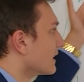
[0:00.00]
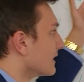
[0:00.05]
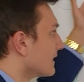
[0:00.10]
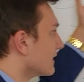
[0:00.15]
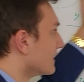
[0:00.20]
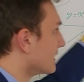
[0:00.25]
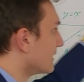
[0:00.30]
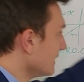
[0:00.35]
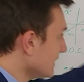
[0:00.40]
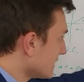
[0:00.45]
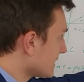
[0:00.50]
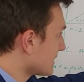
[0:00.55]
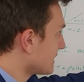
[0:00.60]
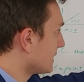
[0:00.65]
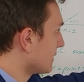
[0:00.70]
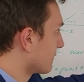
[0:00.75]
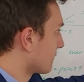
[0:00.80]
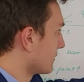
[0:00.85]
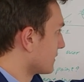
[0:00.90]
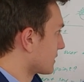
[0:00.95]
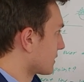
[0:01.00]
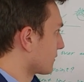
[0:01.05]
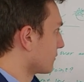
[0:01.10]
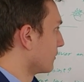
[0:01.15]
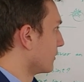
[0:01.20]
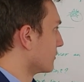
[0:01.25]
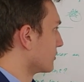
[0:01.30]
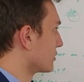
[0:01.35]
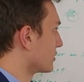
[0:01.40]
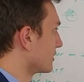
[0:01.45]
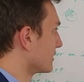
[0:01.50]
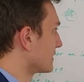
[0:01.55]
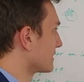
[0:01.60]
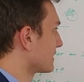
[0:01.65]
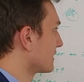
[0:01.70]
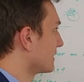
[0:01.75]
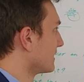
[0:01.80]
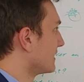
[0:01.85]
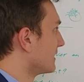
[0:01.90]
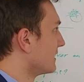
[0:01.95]
This difference quotient
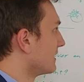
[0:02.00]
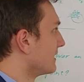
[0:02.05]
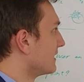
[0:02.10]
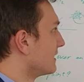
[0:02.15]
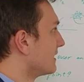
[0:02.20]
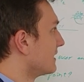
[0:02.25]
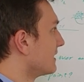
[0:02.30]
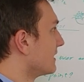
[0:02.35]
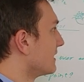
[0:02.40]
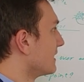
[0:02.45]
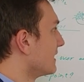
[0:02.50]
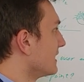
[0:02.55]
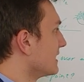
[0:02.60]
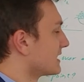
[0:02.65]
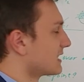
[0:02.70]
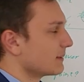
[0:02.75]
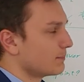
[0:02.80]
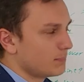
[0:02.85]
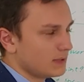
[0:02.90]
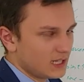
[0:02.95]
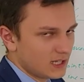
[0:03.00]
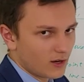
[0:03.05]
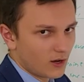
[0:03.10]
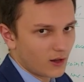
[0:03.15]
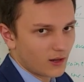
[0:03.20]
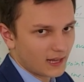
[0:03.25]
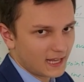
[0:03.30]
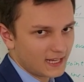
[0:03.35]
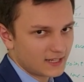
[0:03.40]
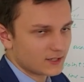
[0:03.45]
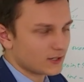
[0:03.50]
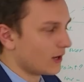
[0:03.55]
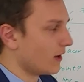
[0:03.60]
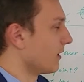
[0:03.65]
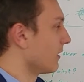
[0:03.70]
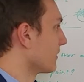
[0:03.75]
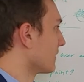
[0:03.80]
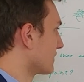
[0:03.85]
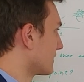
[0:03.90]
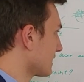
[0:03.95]
is the be-all,
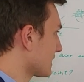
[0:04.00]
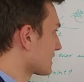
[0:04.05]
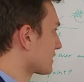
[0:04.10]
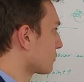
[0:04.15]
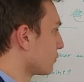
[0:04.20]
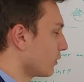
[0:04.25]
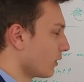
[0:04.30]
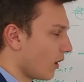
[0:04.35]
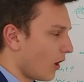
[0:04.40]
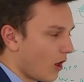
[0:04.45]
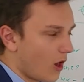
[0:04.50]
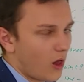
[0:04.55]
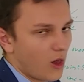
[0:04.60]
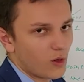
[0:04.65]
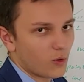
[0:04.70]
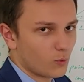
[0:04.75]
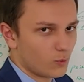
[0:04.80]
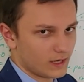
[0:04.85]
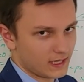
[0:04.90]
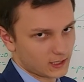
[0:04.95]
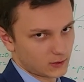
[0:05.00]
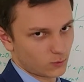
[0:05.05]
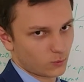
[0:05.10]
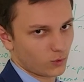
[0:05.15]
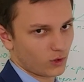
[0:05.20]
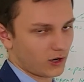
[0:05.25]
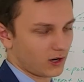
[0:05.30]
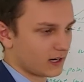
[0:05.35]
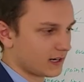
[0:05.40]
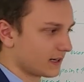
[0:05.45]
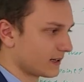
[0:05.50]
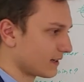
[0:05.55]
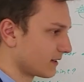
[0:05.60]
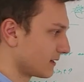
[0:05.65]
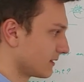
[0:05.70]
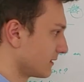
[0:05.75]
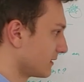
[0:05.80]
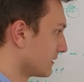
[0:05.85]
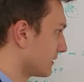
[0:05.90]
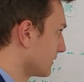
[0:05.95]
end-all. This will always work,
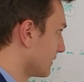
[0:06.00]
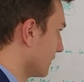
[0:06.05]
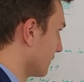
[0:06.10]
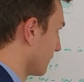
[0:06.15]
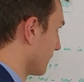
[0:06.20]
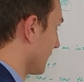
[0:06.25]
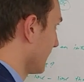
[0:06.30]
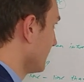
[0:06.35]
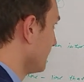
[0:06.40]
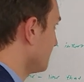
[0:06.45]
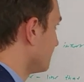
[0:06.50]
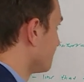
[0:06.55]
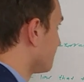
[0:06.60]
okay?